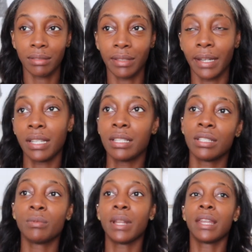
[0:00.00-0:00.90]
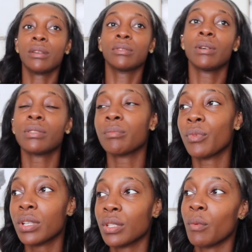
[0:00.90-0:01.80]
Like, that's just what I do. Those are
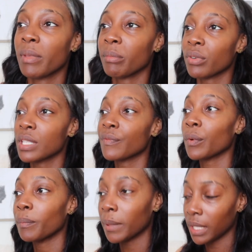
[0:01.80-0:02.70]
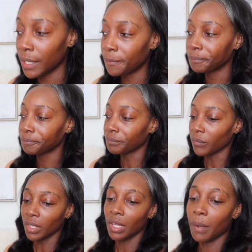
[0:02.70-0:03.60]
more so memories for me.
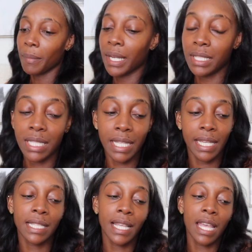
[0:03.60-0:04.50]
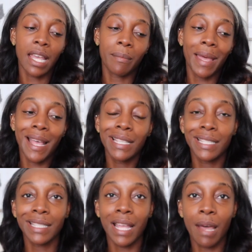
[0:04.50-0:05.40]
But at the same time, I
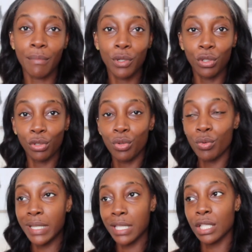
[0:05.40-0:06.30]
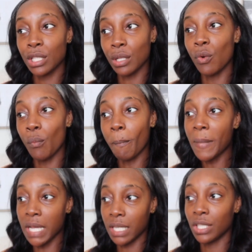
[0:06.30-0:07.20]
stopped doing so
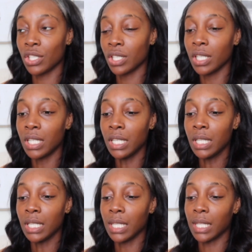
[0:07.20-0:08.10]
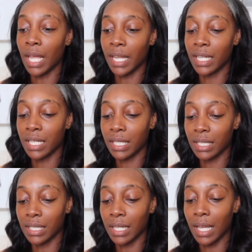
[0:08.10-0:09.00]
much. Like,
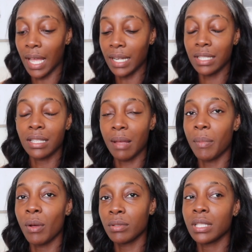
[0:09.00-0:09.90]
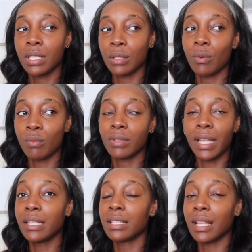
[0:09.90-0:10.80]
I just stopped posting so,
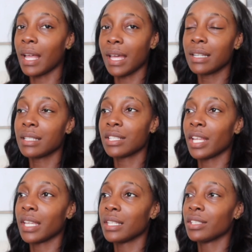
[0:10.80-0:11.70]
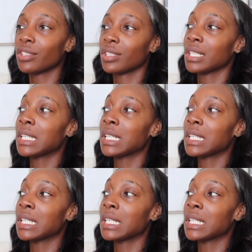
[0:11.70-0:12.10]
I just changed.